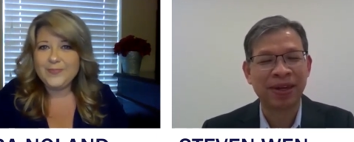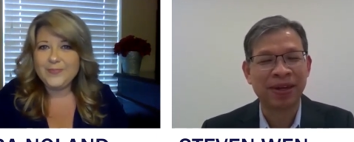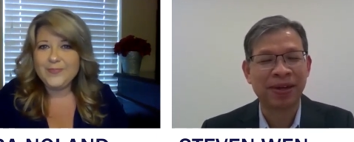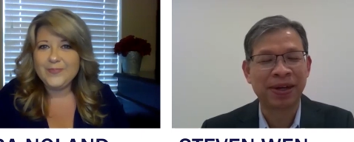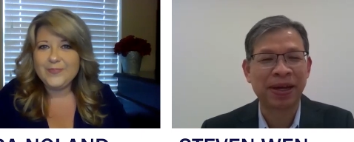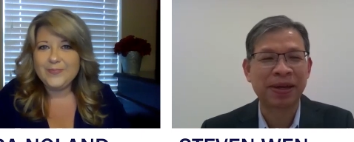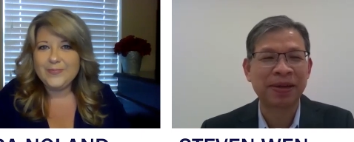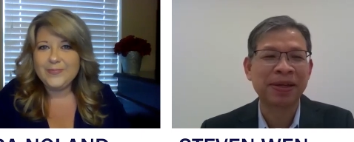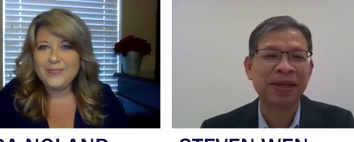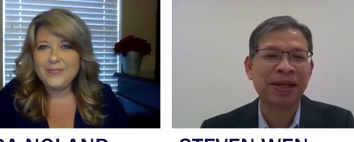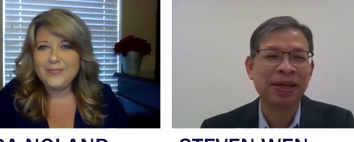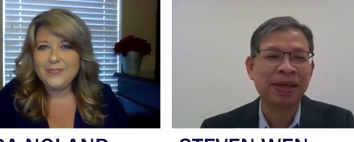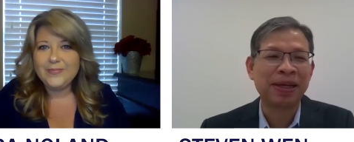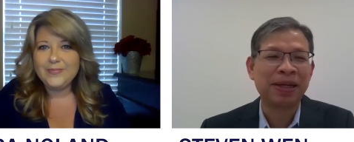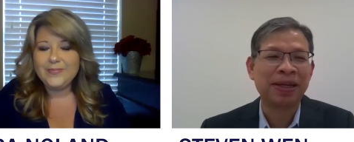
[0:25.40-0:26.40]
Speaker 1: Okay.
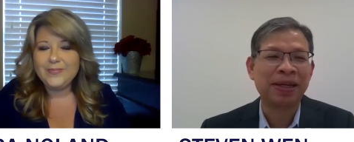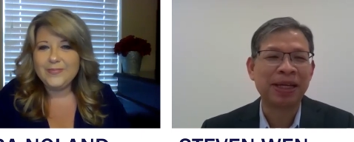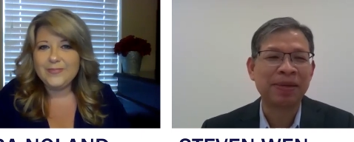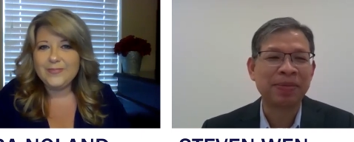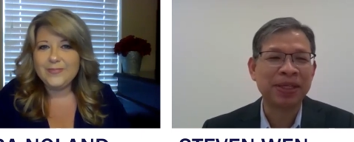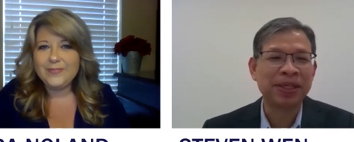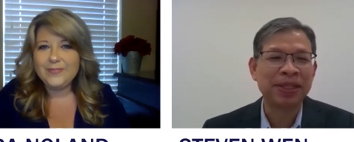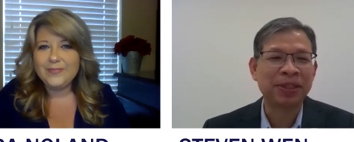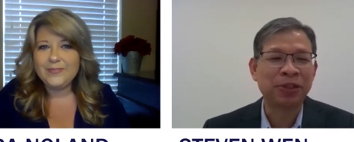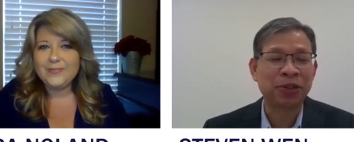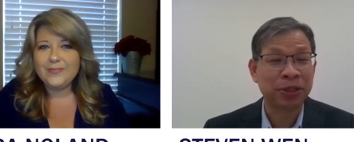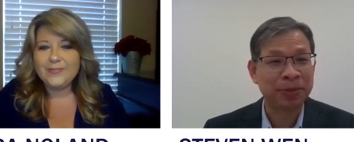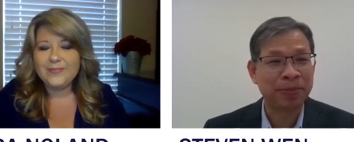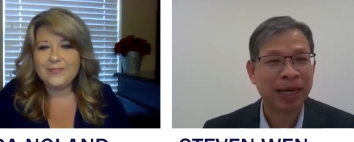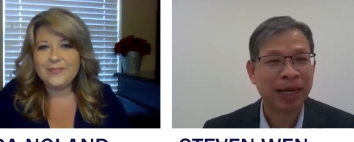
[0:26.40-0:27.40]
Let me
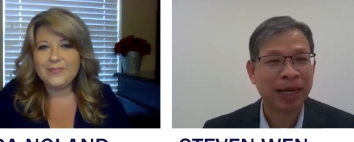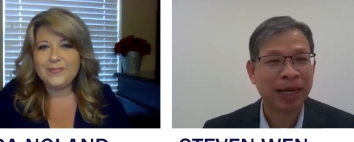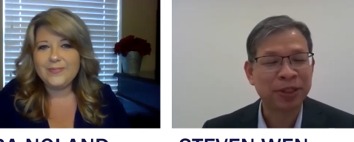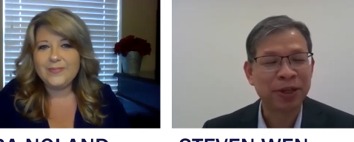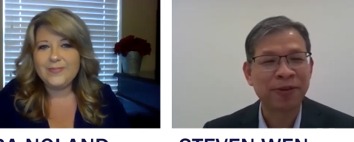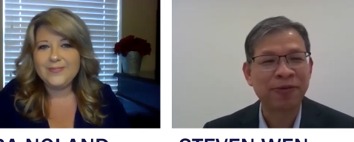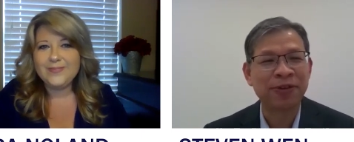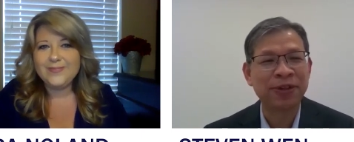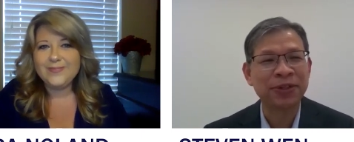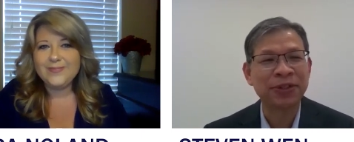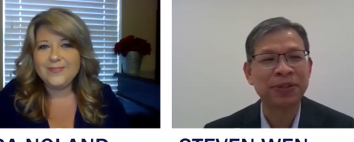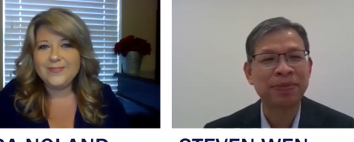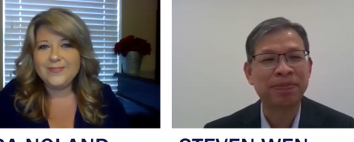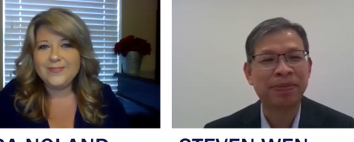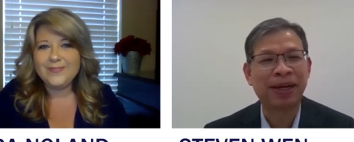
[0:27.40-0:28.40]
introduce myself
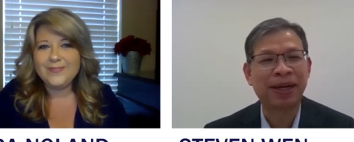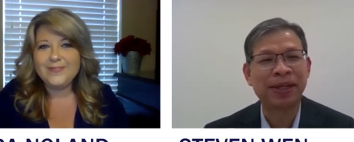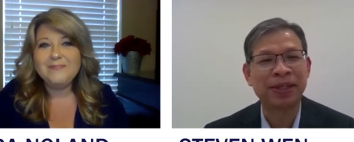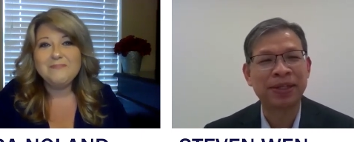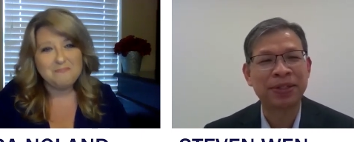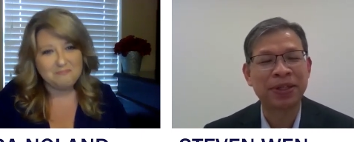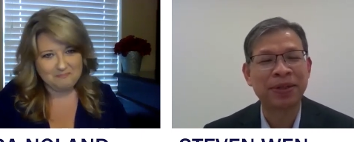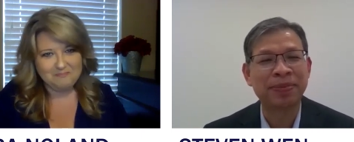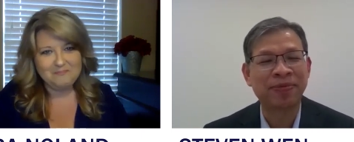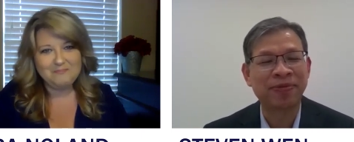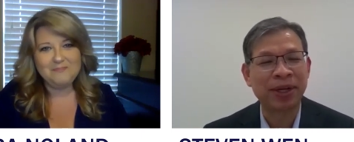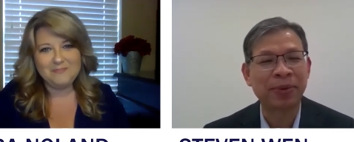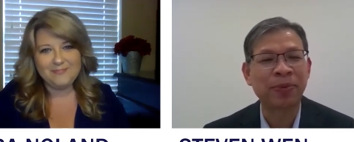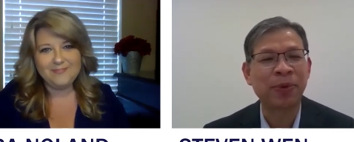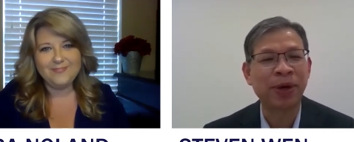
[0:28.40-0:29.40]
first. My name is Steve
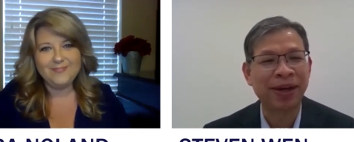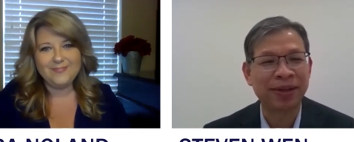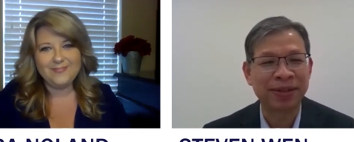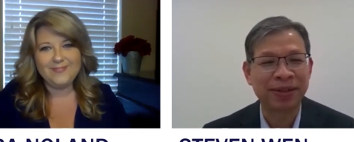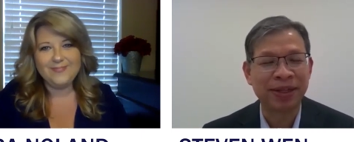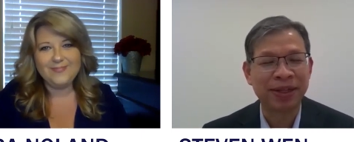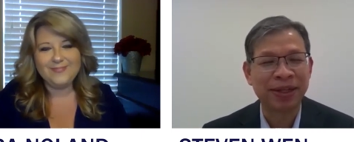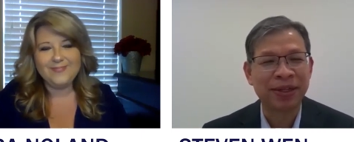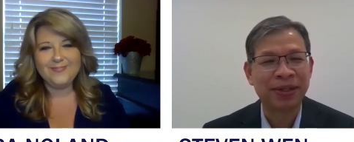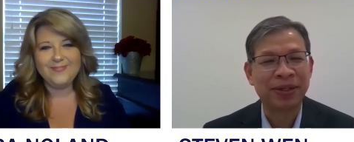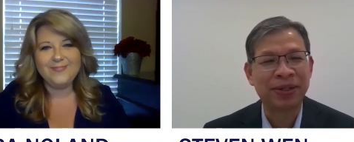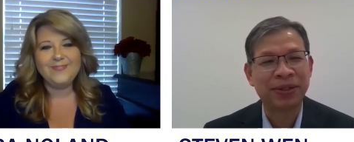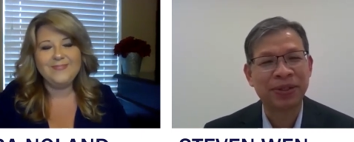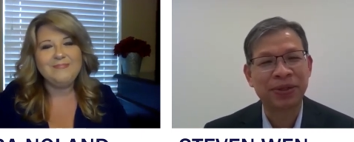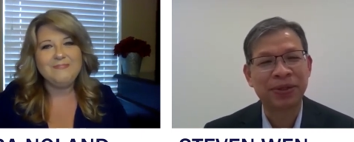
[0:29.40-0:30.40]
Wen Wen.
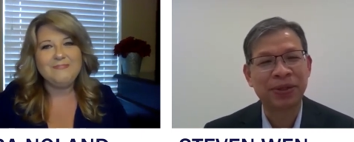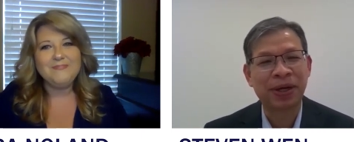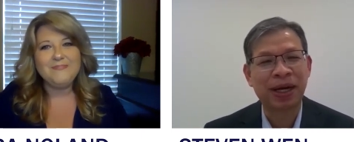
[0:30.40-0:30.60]
So